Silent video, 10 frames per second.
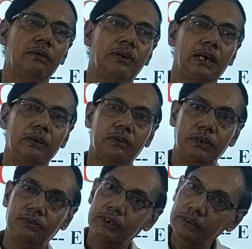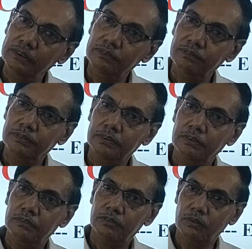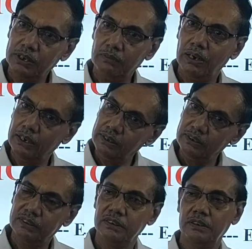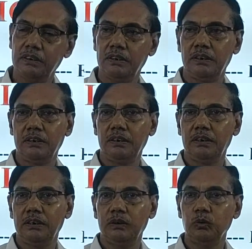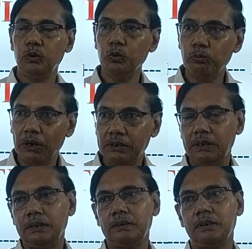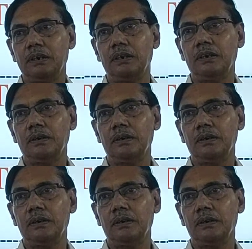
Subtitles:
alpha chymotrypsin from sigma LV. We do purchase